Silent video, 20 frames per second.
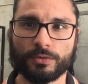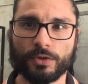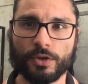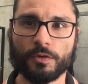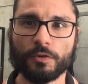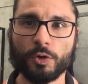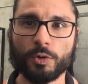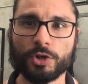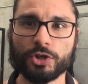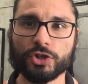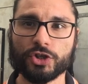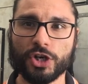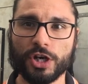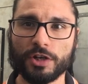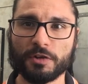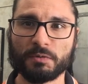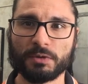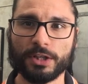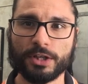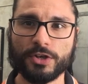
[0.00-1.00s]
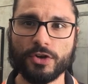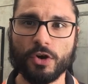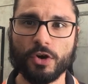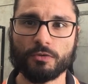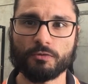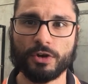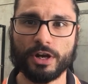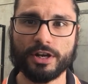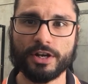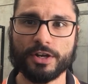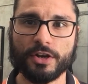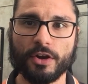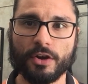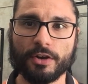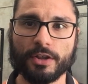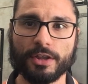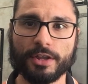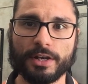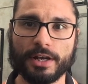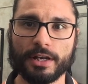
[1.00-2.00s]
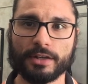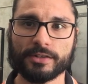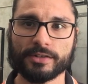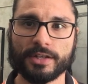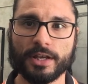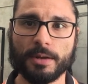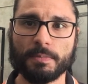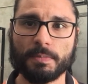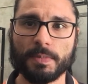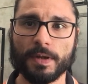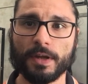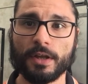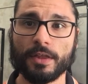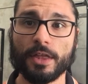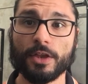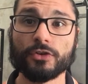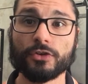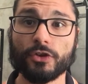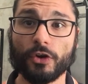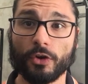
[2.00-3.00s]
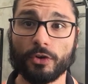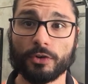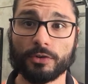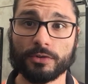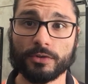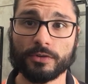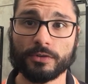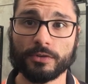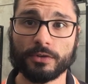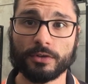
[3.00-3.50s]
If you are genuinely not ready to go to the next step, then don't.